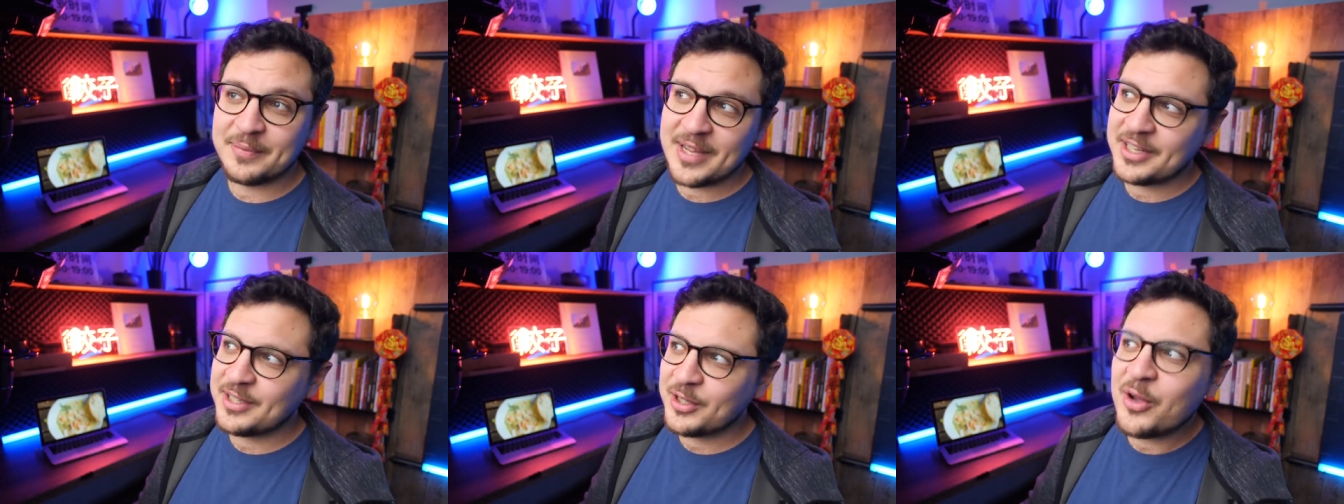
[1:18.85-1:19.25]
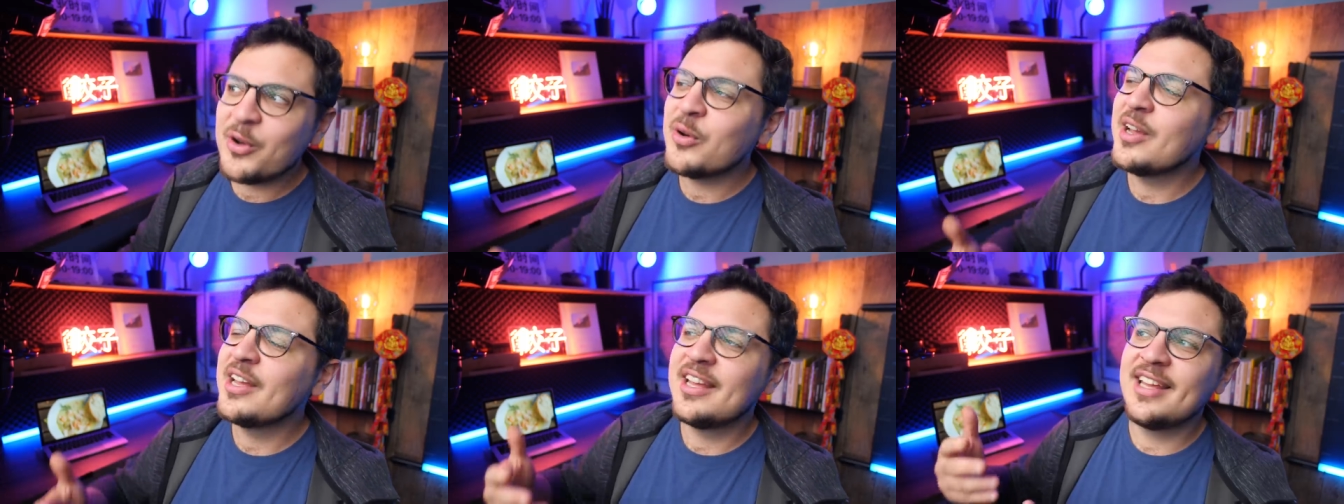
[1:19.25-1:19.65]
And you
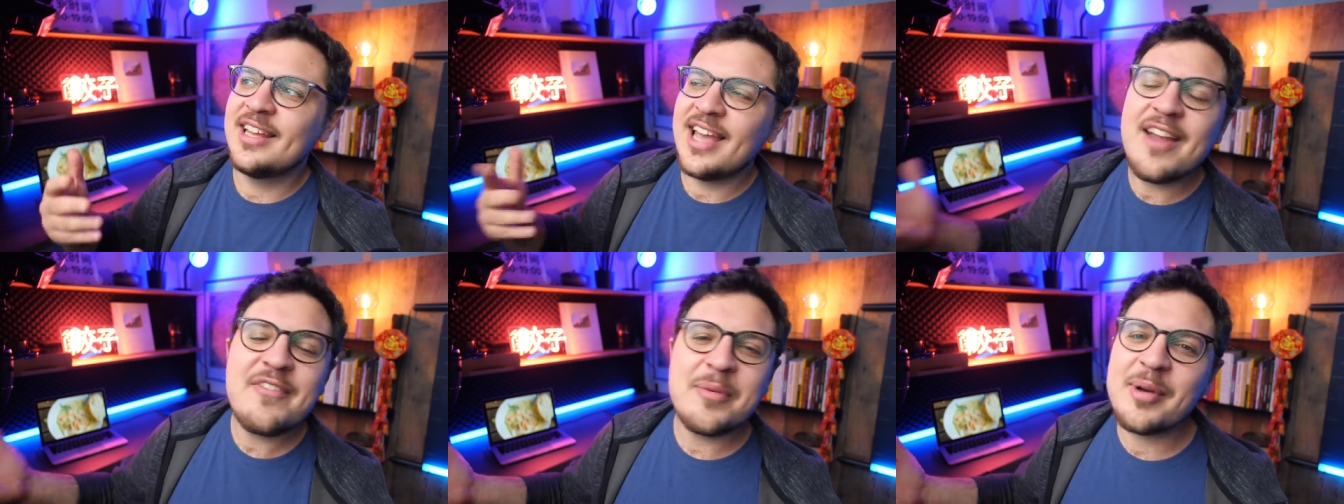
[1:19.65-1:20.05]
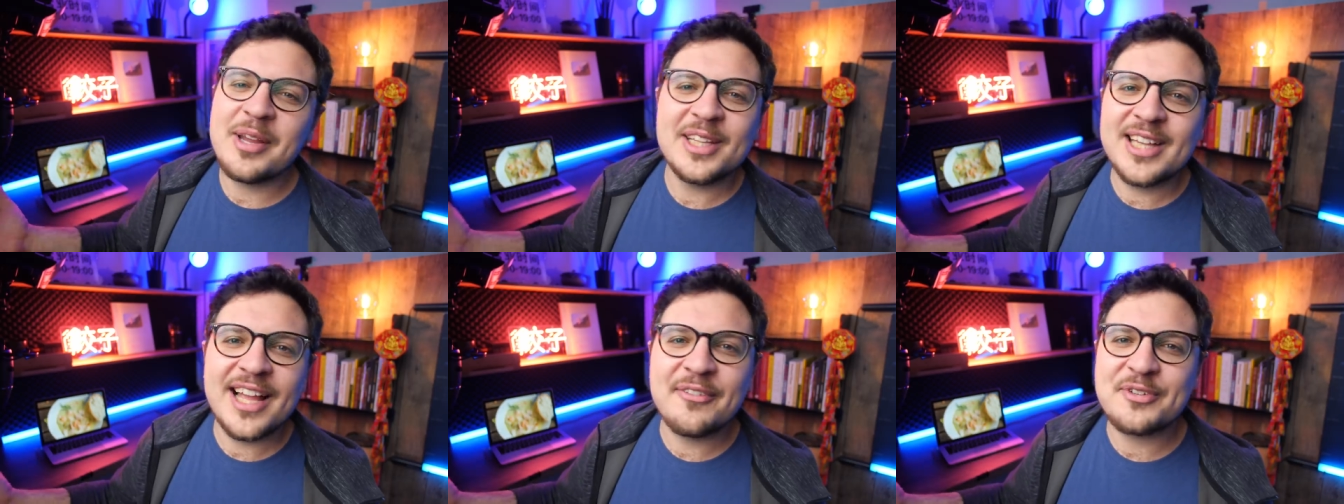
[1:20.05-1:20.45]
know,
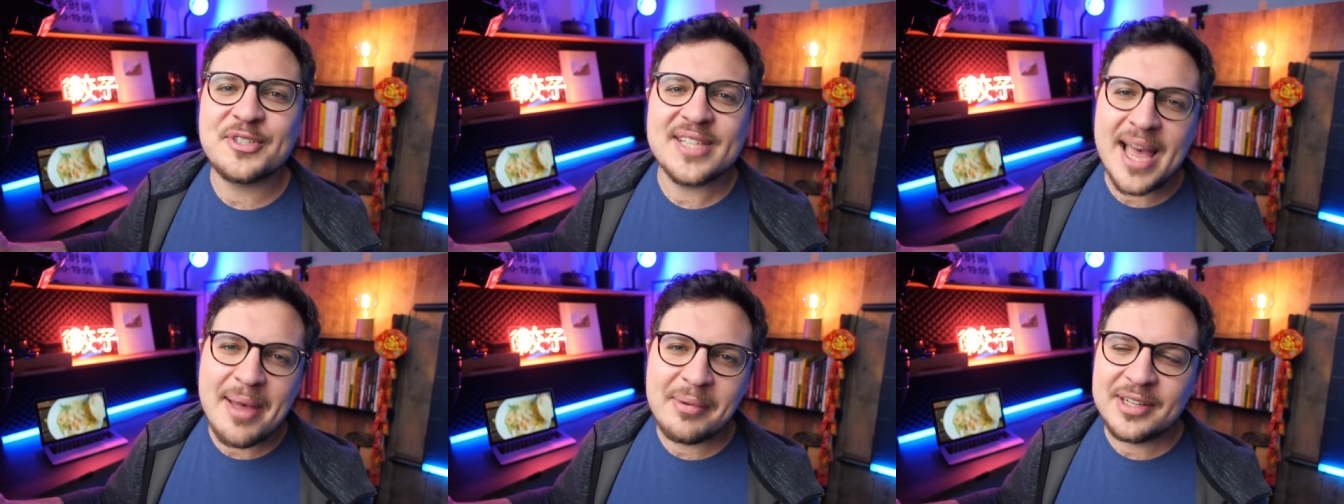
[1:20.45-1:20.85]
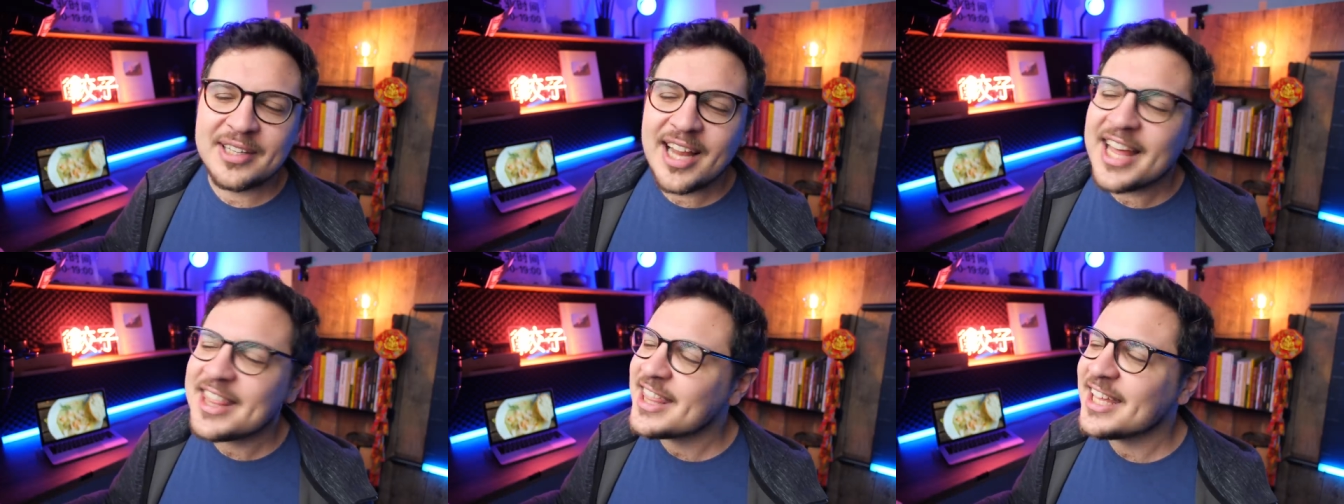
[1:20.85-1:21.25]
everybody loves
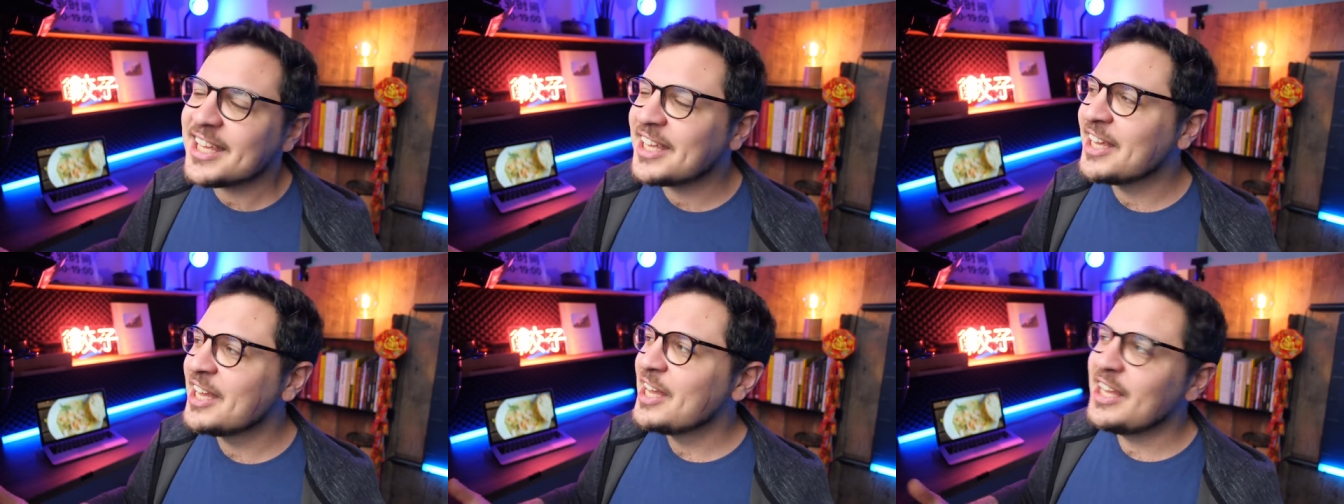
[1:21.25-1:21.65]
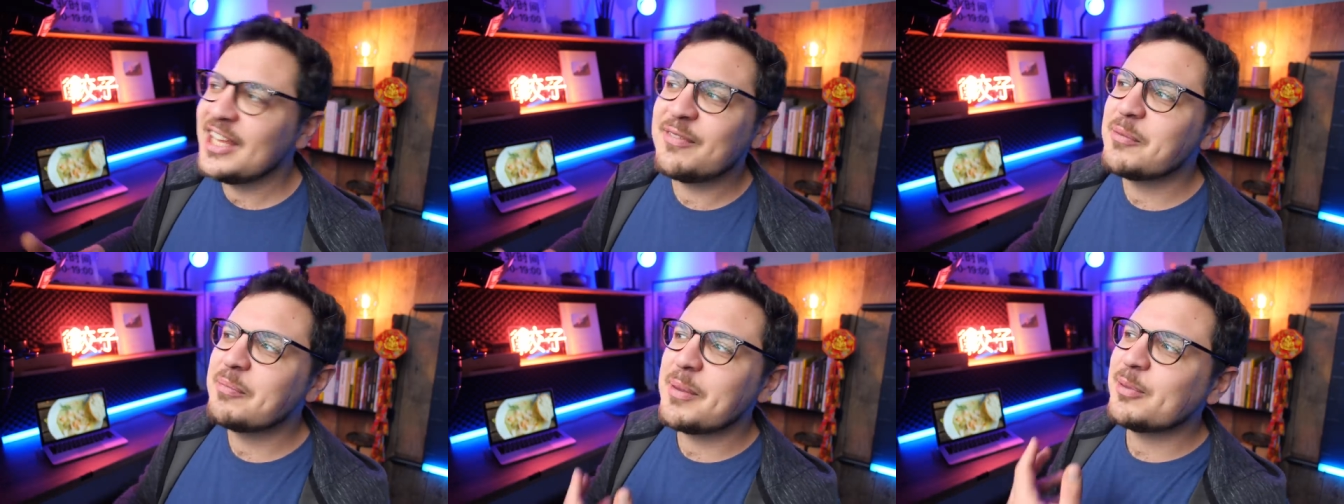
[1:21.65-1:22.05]
salmon. I think
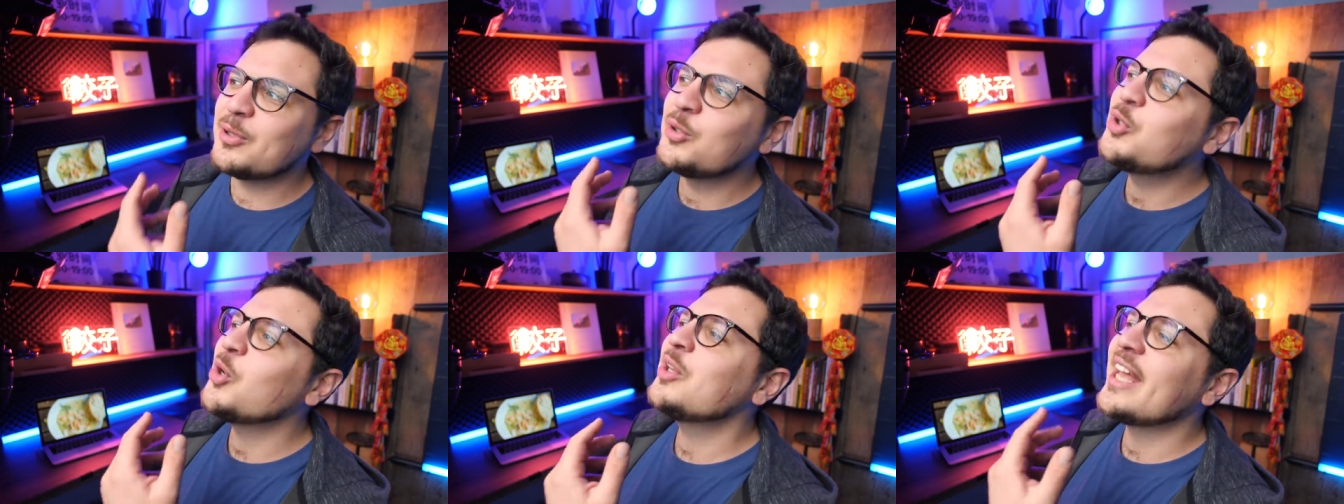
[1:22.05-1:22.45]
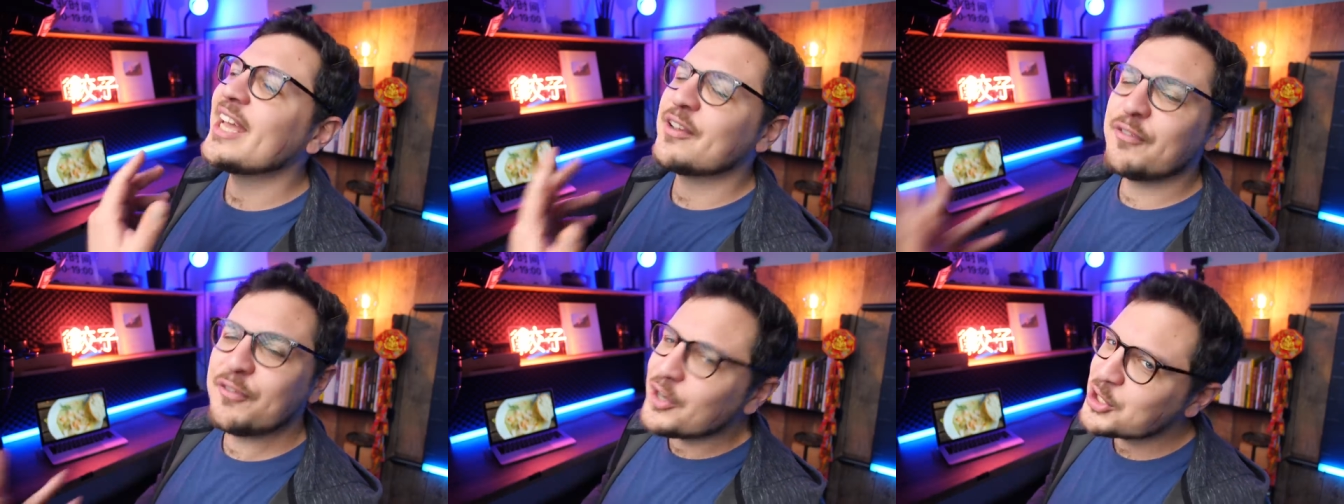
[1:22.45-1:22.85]
even people who don't
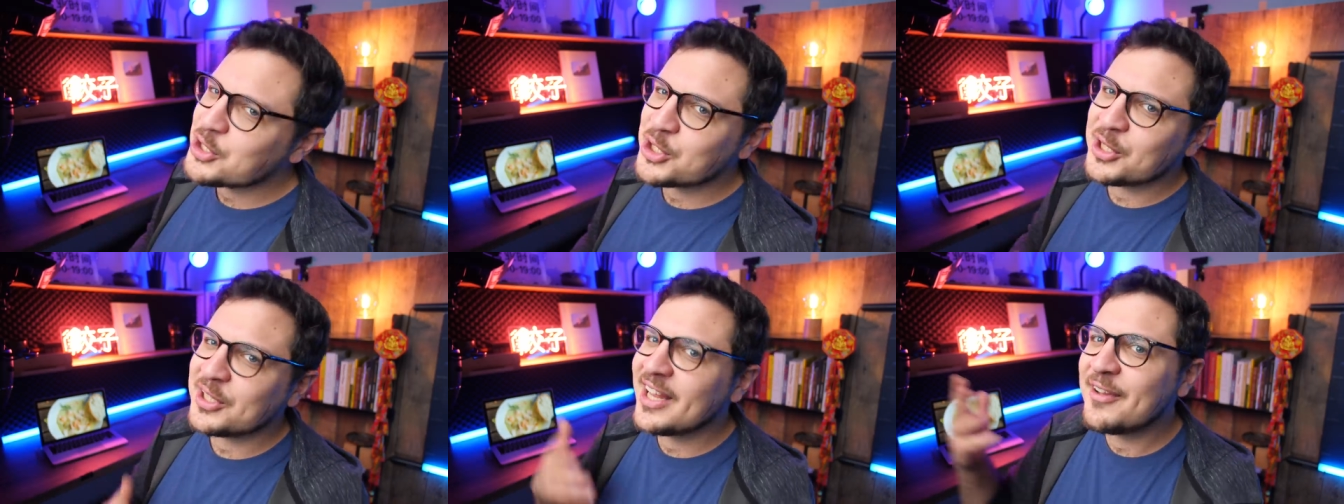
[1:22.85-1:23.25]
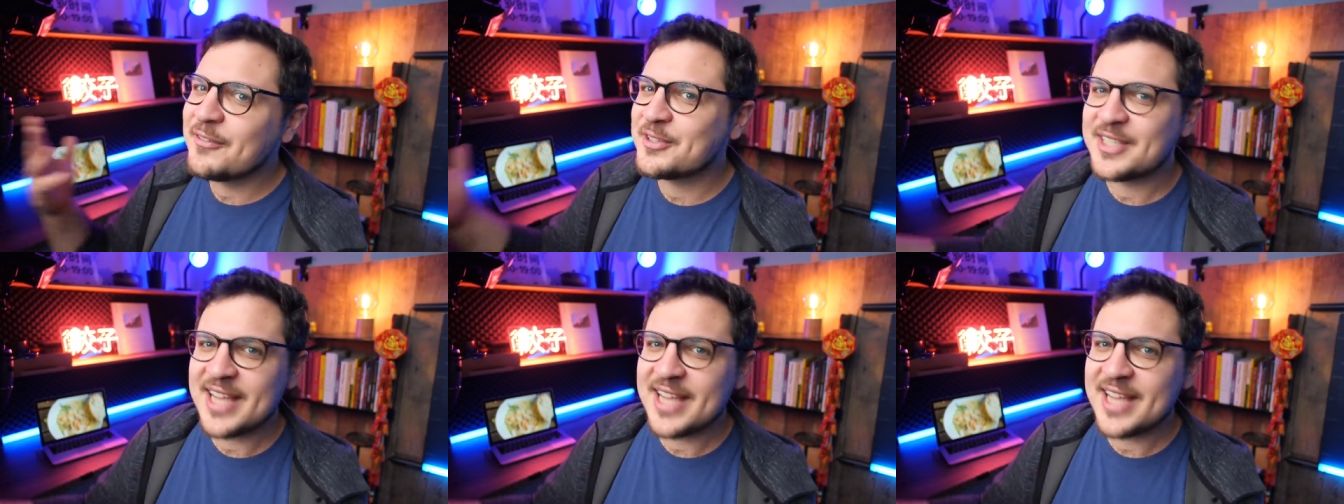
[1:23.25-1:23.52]
like fish love